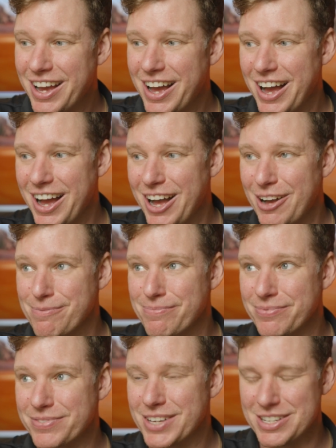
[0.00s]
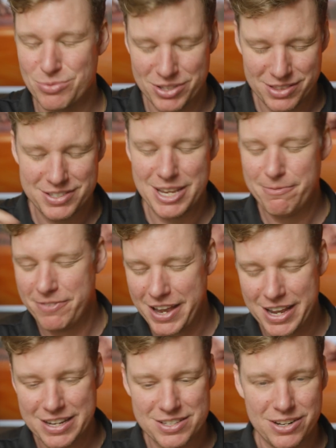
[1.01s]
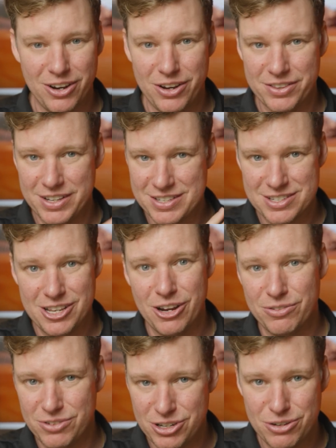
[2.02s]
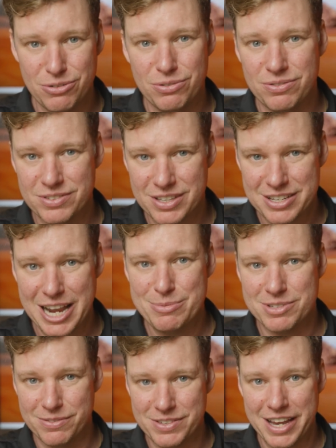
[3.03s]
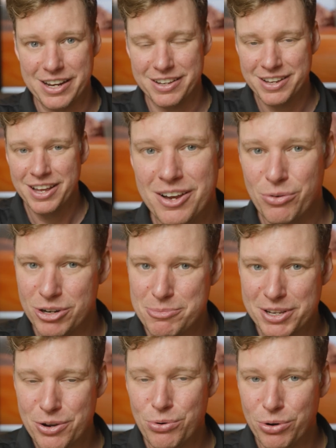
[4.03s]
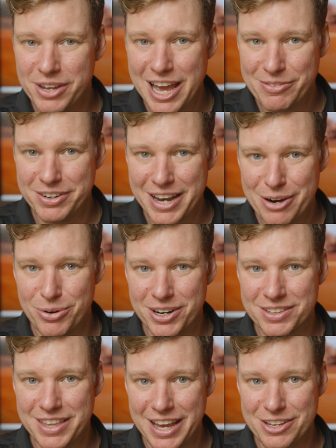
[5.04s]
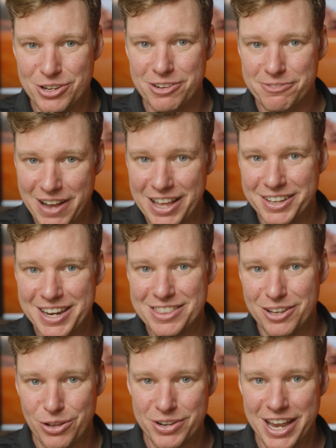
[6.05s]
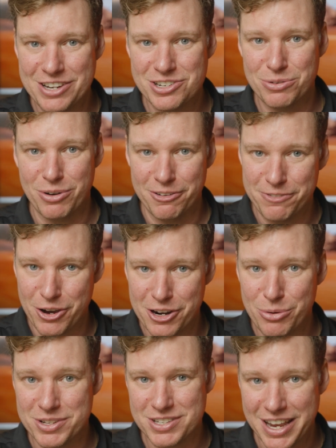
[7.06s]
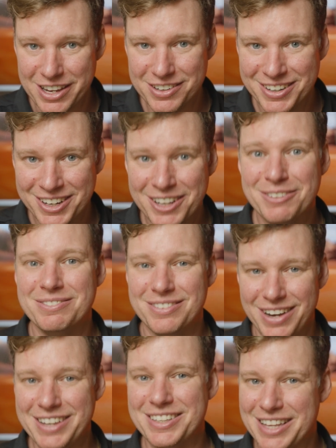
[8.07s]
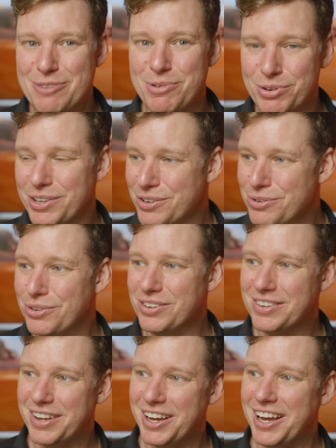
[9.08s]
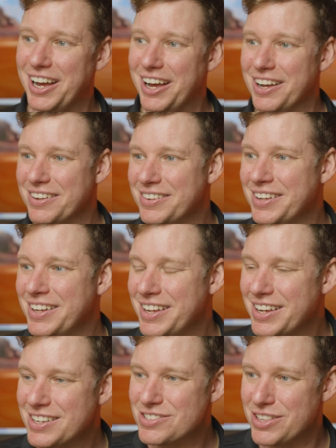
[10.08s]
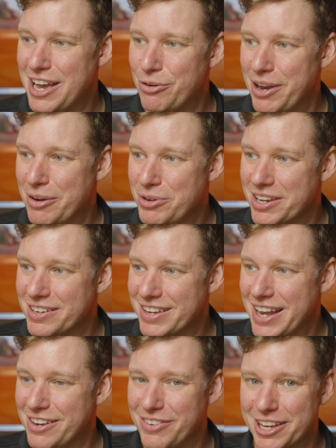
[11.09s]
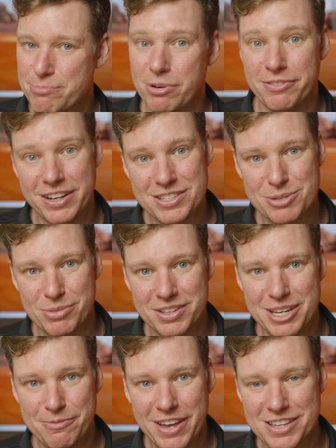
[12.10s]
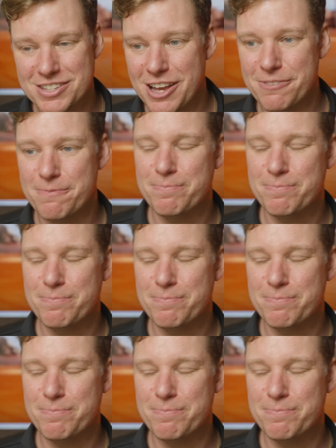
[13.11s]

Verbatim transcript: because um, with deepfakes and all this, you know, new types of data, wouldn't it be cool to have a network that you can validate the location where a photo was taken? I think that'd be really cool. Uh, so that way we can kind of like prevent some of the deepfake stuff.